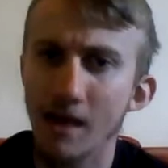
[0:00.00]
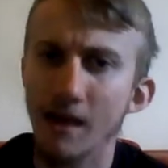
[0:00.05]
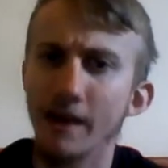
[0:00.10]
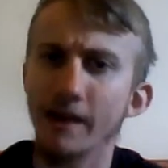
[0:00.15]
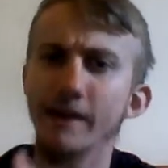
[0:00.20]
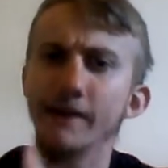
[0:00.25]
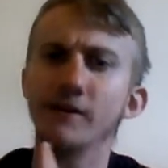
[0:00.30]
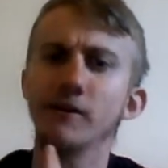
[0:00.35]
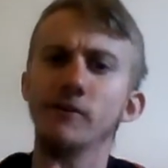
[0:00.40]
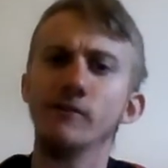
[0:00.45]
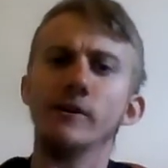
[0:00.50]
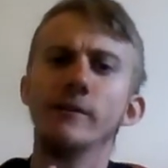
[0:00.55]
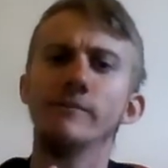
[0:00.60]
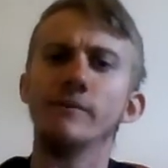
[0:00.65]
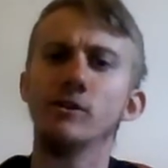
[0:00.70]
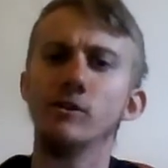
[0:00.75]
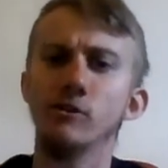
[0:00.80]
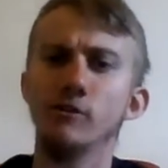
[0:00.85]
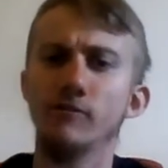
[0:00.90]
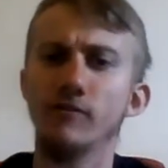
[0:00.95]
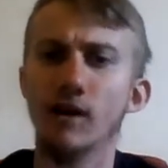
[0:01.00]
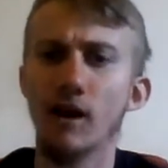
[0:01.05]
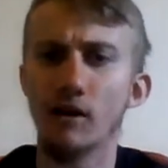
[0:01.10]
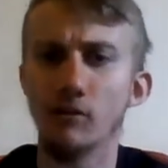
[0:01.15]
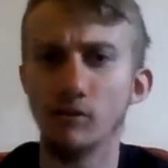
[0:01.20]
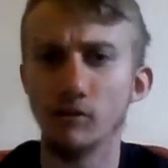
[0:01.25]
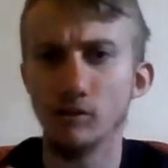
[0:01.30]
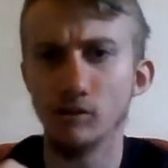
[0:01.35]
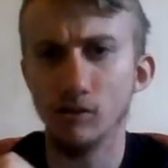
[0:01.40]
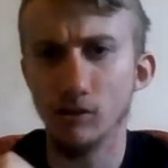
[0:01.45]
In November
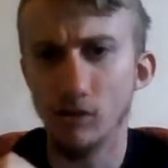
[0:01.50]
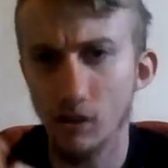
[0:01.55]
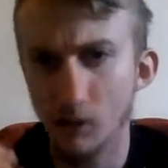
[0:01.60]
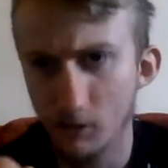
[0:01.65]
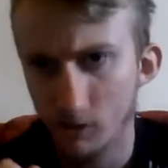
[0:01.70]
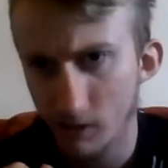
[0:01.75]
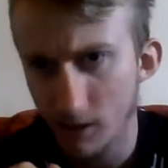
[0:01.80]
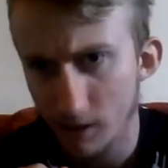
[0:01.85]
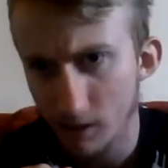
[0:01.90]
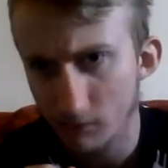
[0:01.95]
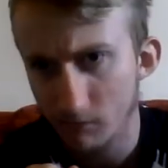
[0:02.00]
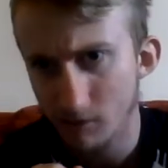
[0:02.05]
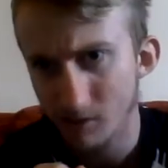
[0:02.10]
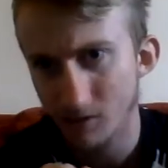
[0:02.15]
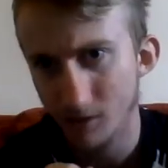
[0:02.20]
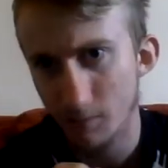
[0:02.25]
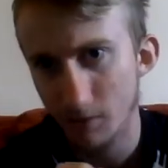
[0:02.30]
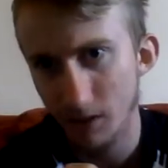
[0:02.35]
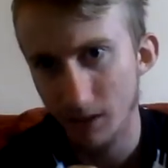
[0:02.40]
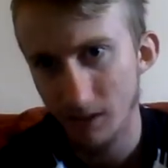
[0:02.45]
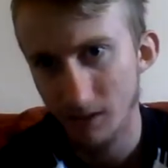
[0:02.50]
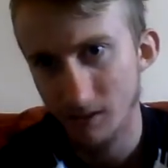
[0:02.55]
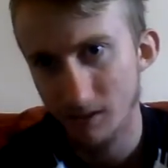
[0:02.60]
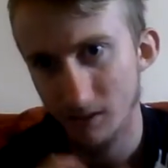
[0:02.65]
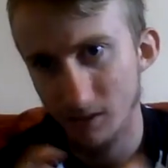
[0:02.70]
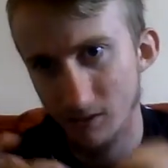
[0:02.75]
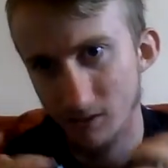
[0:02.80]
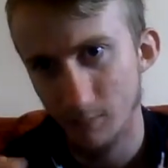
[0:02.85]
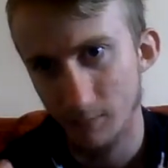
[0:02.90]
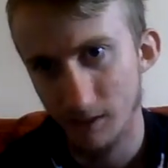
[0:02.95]
2000, Gregan was replaced
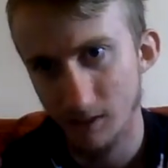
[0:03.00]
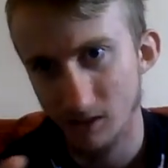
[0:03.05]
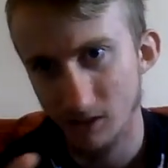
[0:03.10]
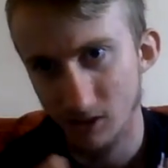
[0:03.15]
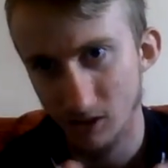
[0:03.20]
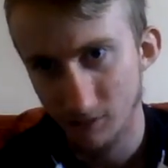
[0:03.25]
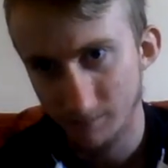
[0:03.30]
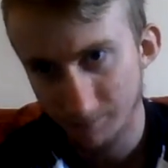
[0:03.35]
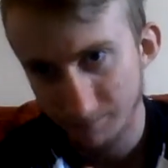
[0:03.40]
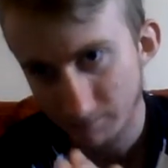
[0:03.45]
as manager